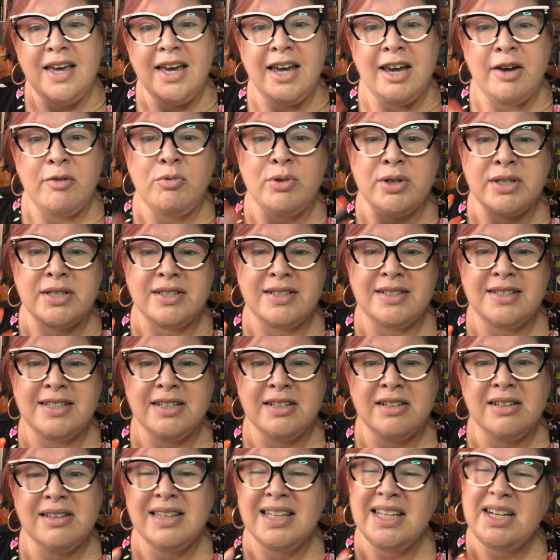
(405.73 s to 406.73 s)
it was
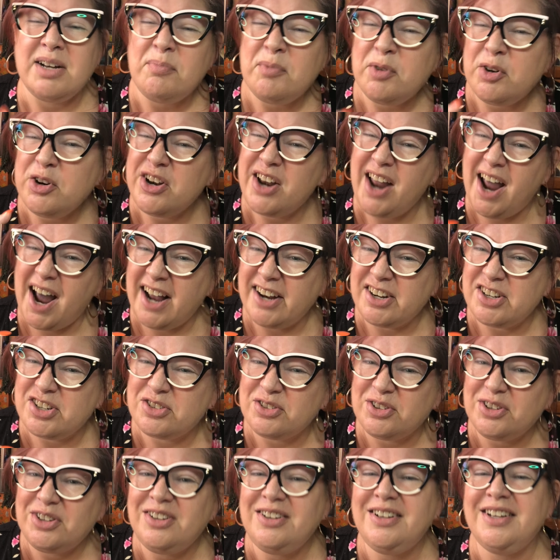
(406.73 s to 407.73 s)
still a little more
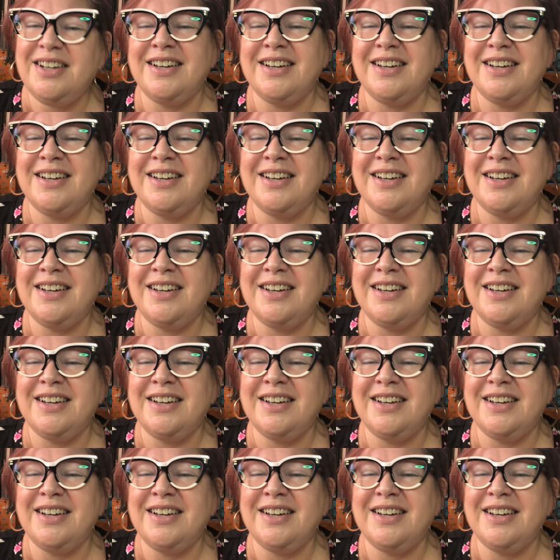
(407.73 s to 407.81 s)
natural